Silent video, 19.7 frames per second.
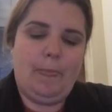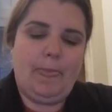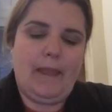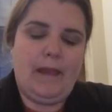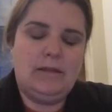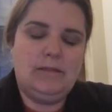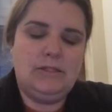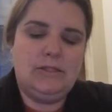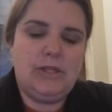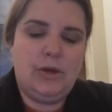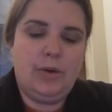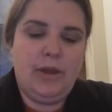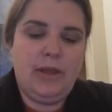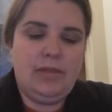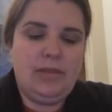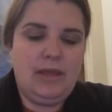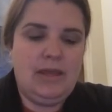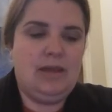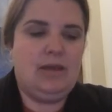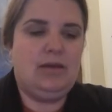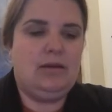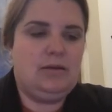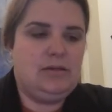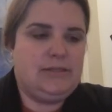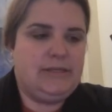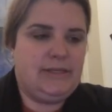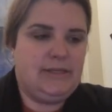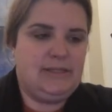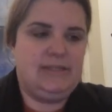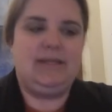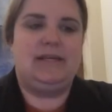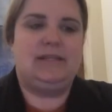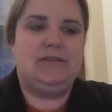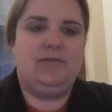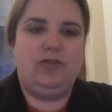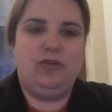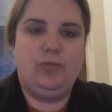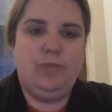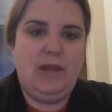And so I think
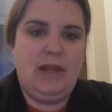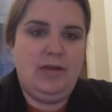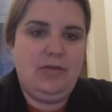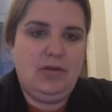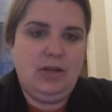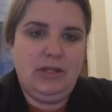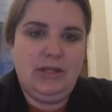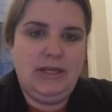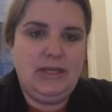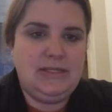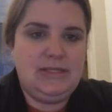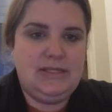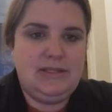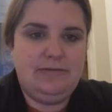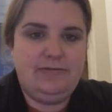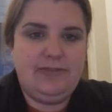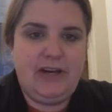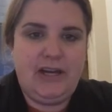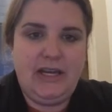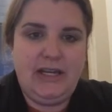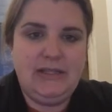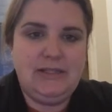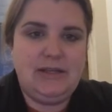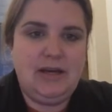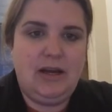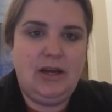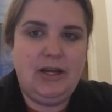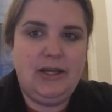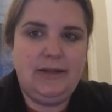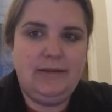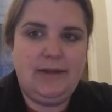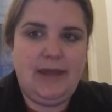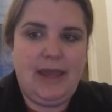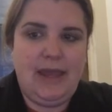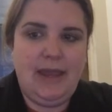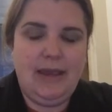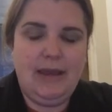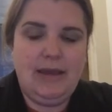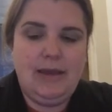success for me really is defined on,
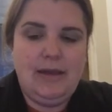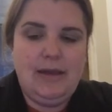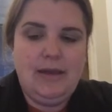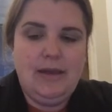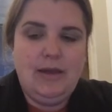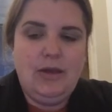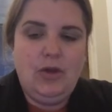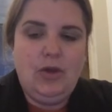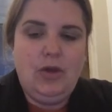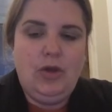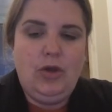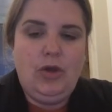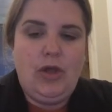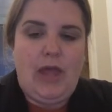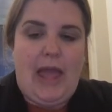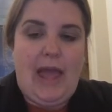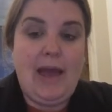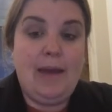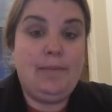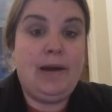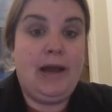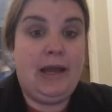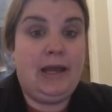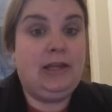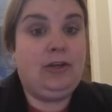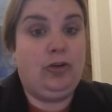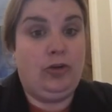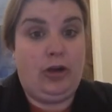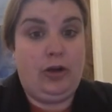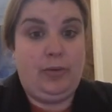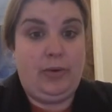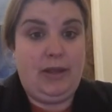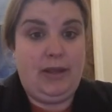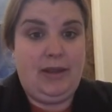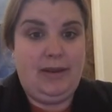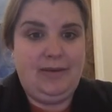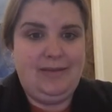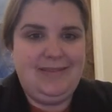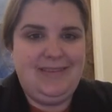like, am I
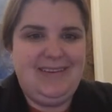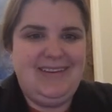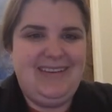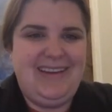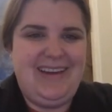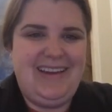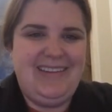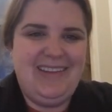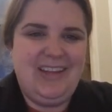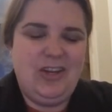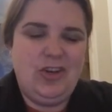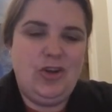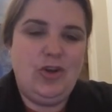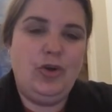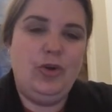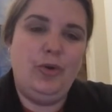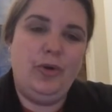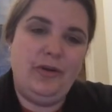growing? And then who